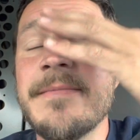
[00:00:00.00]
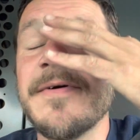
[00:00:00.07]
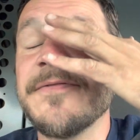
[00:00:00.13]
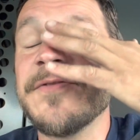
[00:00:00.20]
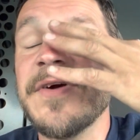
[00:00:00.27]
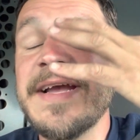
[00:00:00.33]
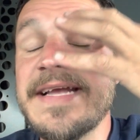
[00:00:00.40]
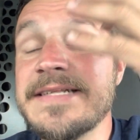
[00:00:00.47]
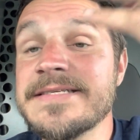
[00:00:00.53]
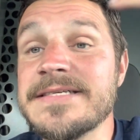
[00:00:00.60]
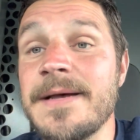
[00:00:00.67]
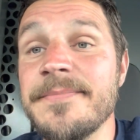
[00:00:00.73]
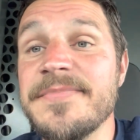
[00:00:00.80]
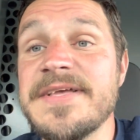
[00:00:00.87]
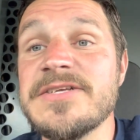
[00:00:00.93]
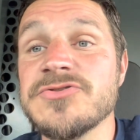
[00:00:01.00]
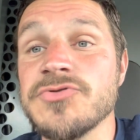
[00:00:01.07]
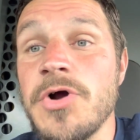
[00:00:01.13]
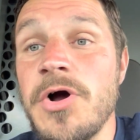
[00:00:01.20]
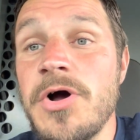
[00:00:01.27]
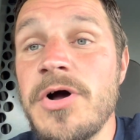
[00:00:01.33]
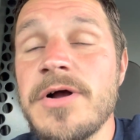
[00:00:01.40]
afraid something's
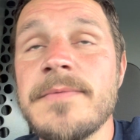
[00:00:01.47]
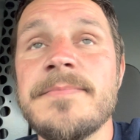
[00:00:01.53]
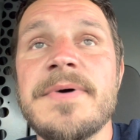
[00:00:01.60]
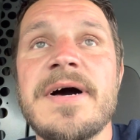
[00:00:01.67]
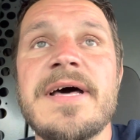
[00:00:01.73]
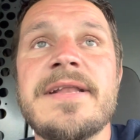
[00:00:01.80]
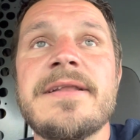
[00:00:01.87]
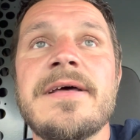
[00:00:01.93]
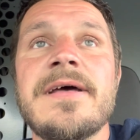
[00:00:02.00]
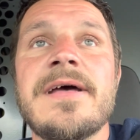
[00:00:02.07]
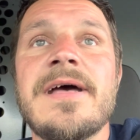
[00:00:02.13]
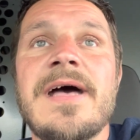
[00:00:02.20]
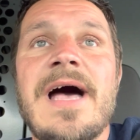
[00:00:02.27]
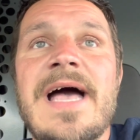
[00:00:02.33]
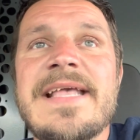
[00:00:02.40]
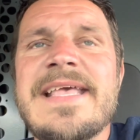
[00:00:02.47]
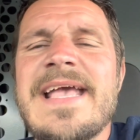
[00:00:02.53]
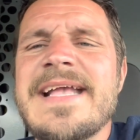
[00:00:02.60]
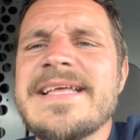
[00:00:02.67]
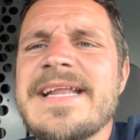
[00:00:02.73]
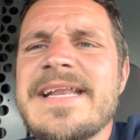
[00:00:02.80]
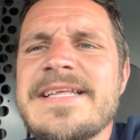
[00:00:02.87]
wrong, but I can't
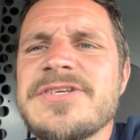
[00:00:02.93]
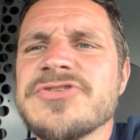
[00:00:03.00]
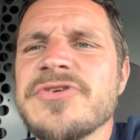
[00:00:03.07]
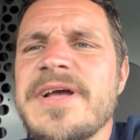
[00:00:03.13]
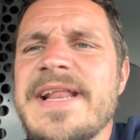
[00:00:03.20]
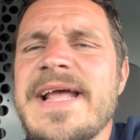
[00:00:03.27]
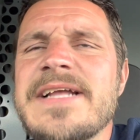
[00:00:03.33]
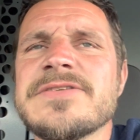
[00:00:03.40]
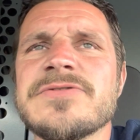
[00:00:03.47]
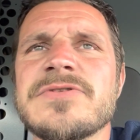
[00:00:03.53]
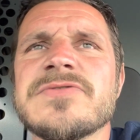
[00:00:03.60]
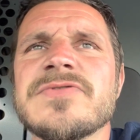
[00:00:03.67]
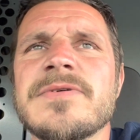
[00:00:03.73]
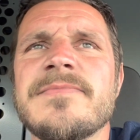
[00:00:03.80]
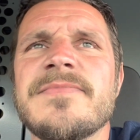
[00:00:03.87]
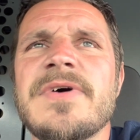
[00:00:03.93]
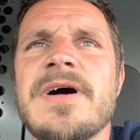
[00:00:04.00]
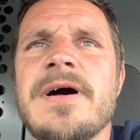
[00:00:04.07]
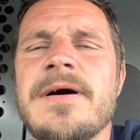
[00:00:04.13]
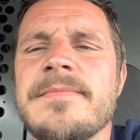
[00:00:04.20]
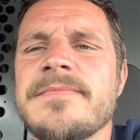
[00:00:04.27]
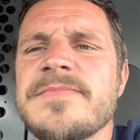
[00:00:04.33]
get any straight answers from
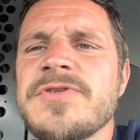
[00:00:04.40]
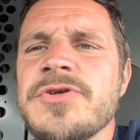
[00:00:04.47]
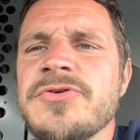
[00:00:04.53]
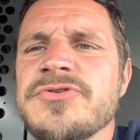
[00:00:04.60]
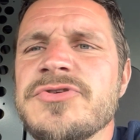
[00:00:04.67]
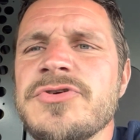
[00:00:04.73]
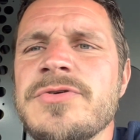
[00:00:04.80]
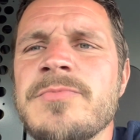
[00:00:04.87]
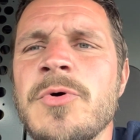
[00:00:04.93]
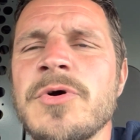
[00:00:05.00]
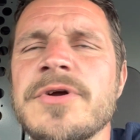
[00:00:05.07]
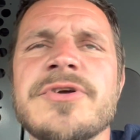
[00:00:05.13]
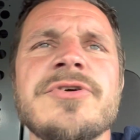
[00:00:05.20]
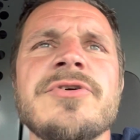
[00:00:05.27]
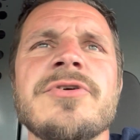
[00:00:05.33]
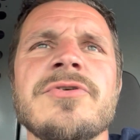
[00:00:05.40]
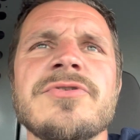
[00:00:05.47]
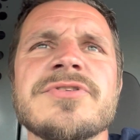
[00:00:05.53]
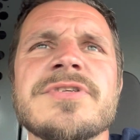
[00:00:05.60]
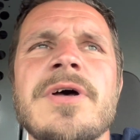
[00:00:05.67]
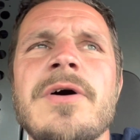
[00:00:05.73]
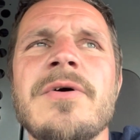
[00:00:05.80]
um, YouTube or Google.
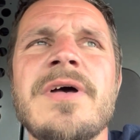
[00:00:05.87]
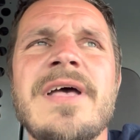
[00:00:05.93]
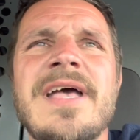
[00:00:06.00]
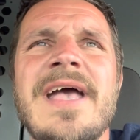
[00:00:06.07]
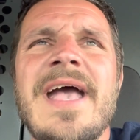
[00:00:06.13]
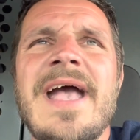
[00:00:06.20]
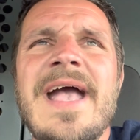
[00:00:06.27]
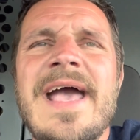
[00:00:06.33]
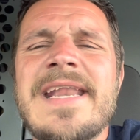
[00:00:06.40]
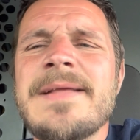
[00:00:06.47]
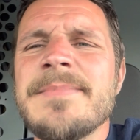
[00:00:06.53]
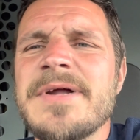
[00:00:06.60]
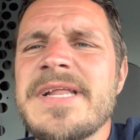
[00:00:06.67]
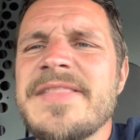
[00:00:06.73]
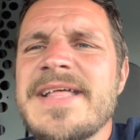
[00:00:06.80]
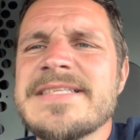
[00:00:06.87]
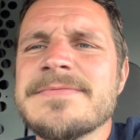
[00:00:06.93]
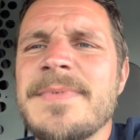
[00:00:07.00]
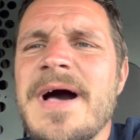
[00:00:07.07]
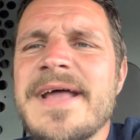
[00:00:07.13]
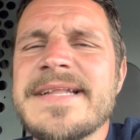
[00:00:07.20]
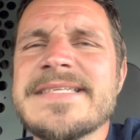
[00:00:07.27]
So anybody that's
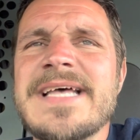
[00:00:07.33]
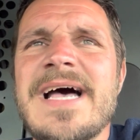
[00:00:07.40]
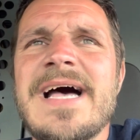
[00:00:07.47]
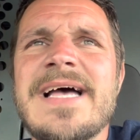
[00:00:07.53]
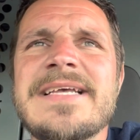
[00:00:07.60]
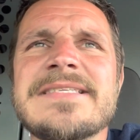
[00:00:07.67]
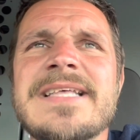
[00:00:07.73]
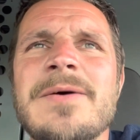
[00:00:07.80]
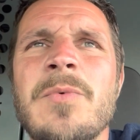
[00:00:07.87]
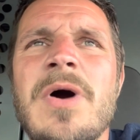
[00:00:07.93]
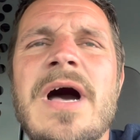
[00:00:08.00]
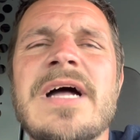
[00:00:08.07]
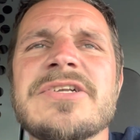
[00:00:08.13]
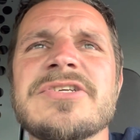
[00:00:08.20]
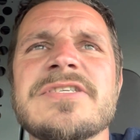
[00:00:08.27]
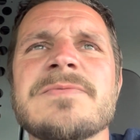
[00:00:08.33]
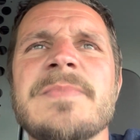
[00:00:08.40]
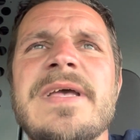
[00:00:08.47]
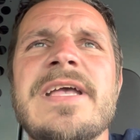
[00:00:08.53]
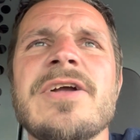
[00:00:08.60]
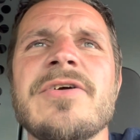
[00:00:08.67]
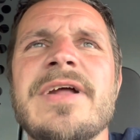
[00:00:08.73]
monetized that watches
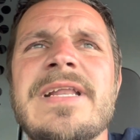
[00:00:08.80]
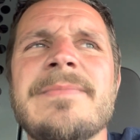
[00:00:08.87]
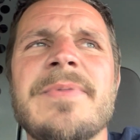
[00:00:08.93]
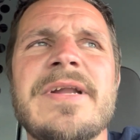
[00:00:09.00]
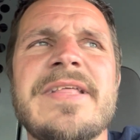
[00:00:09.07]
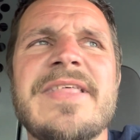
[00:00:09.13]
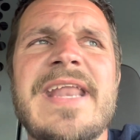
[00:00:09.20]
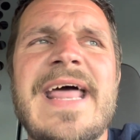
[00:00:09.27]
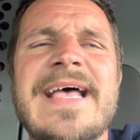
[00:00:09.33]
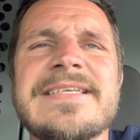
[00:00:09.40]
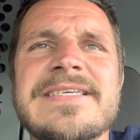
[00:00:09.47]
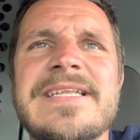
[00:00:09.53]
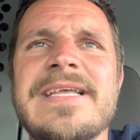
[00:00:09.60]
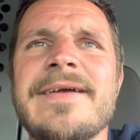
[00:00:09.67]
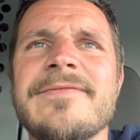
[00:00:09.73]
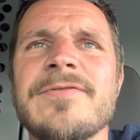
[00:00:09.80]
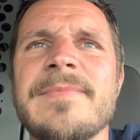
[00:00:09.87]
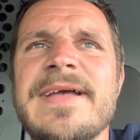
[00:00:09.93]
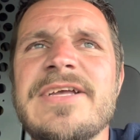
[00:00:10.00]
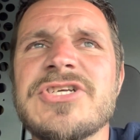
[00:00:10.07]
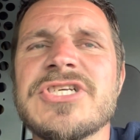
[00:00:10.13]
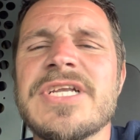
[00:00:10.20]
me or anybody that has any
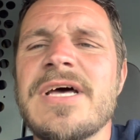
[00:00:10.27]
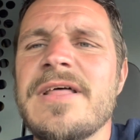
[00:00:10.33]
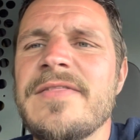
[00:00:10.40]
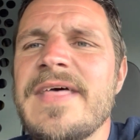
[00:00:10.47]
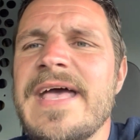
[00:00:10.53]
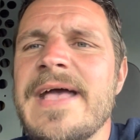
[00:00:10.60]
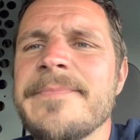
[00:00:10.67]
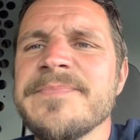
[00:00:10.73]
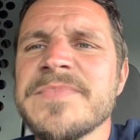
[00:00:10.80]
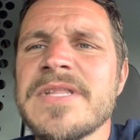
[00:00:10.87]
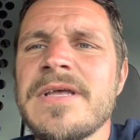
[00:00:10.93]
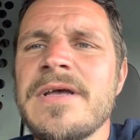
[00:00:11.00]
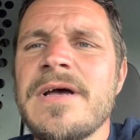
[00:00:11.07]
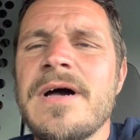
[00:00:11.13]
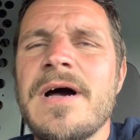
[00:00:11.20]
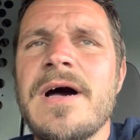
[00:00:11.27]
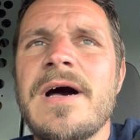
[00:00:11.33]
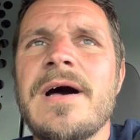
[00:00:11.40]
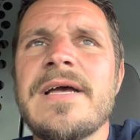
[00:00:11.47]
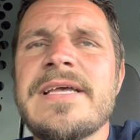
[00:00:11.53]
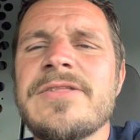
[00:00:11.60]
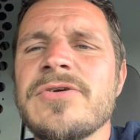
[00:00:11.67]
information on that,
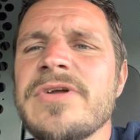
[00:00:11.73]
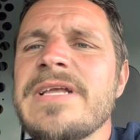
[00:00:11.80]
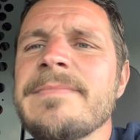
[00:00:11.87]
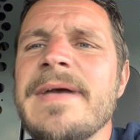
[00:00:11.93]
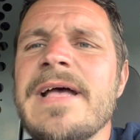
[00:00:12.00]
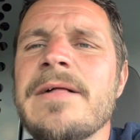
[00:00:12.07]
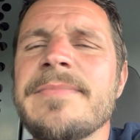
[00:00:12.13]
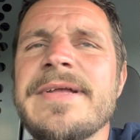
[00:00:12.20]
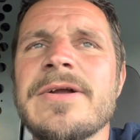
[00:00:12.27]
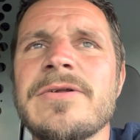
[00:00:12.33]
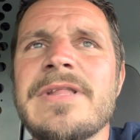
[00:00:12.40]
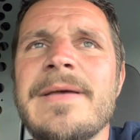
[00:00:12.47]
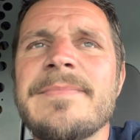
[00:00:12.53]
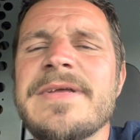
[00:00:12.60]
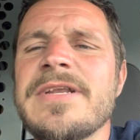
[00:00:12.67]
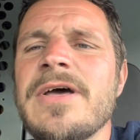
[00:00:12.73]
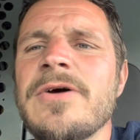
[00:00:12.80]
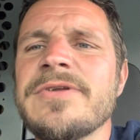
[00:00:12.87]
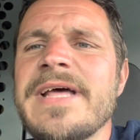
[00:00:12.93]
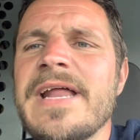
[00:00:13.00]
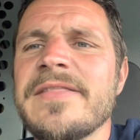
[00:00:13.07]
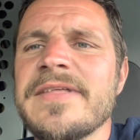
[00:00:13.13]
uh, either email me or let me
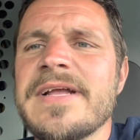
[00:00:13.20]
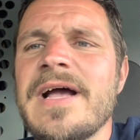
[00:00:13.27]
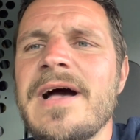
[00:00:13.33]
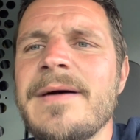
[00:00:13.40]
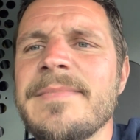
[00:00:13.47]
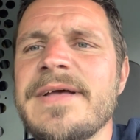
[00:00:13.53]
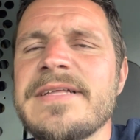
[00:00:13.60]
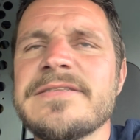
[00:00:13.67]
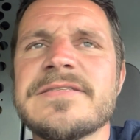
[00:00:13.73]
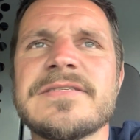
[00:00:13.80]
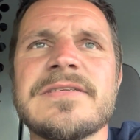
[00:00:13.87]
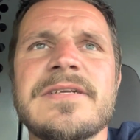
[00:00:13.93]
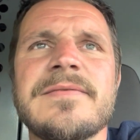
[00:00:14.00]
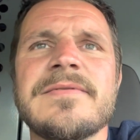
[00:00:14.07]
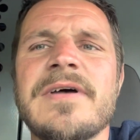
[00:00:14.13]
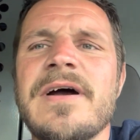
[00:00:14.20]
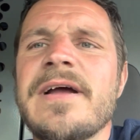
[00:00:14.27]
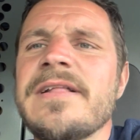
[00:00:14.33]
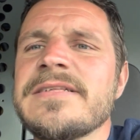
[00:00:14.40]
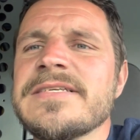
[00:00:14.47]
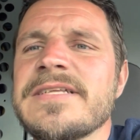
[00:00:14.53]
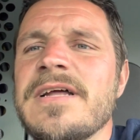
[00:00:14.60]
know down in the comments. All
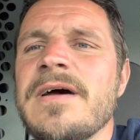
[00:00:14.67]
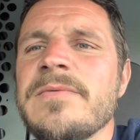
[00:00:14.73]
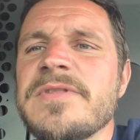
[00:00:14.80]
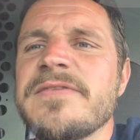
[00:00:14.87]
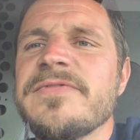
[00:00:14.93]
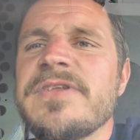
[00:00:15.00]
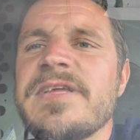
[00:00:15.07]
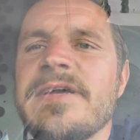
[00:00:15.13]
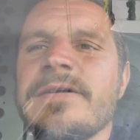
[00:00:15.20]
right, let's get on with the video.